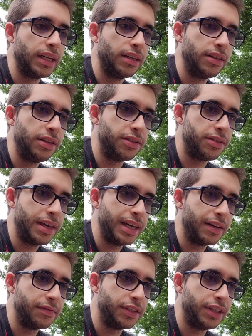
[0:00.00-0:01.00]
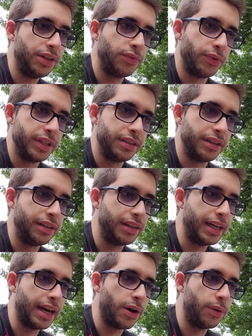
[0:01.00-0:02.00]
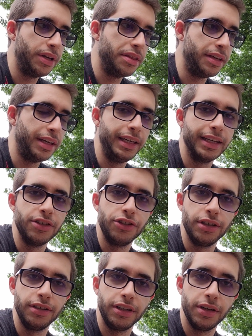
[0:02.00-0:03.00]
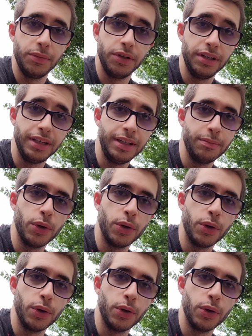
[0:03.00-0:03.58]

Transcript: this thing I've seen recently out in the Genshin community,